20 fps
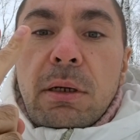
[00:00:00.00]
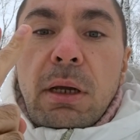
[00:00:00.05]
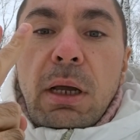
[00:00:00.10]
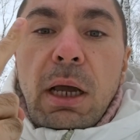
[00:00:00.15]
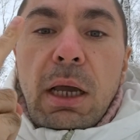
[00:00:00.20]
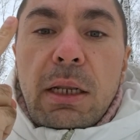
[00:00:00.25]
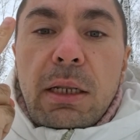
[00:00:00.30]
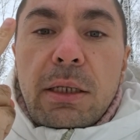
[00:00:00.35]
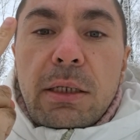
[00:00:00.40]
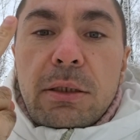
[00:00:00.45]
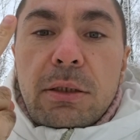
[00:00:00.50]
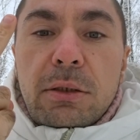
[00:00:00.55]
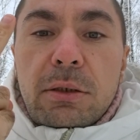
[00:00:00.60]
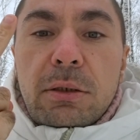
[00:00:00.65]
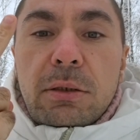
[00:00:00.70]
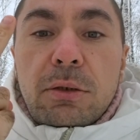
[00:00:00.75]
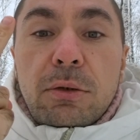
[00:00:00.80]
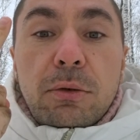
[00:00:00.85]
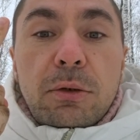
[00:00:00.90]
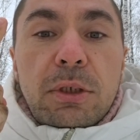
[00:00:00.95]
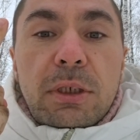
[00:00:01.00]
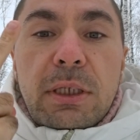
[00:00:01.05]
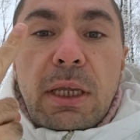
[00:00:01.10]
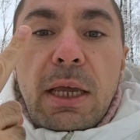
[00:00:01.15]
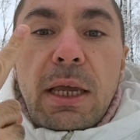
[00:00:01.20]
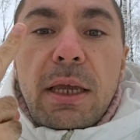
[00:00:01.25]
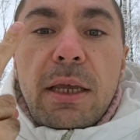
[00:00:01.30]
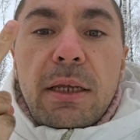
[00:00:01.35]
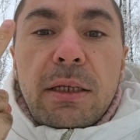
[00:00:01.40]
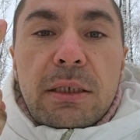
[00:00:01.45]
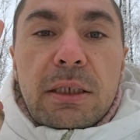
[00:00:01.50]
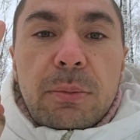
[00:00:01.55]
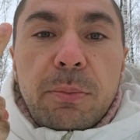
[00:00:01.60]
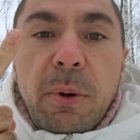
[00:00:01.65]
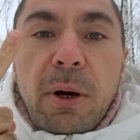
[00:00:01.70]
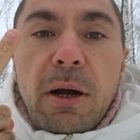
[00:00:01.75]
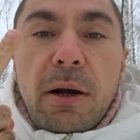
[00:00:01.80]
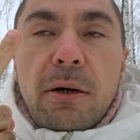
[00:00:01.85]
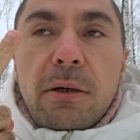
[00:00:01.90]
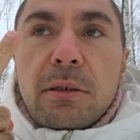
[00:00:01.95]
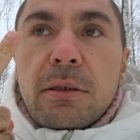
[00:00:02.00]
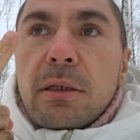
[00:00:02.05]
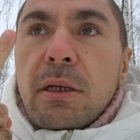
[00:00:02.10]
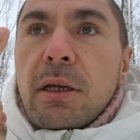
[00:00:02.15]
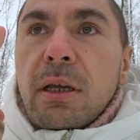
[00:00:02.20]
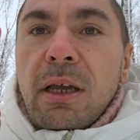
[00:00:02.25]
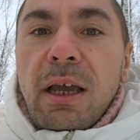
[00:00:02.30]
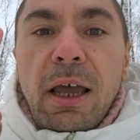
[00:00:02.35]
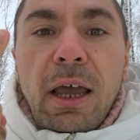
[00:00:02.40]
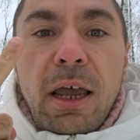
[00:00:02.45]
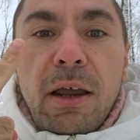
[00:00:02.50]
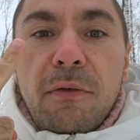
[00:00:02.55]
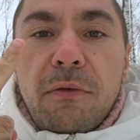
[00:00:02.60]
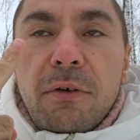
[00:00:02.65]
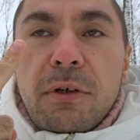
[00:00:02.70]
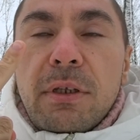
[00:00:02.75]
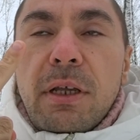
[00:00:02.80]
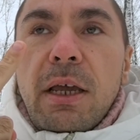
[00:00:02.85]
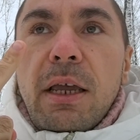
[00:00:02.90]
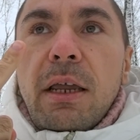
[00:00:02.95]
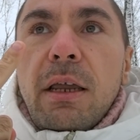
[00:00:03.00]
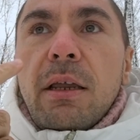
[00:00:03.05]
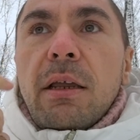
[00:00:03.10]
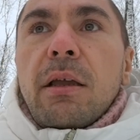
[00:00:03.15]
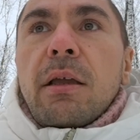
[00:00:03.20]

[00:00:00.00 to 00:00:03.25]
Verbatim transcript: I need to stay inspired every day.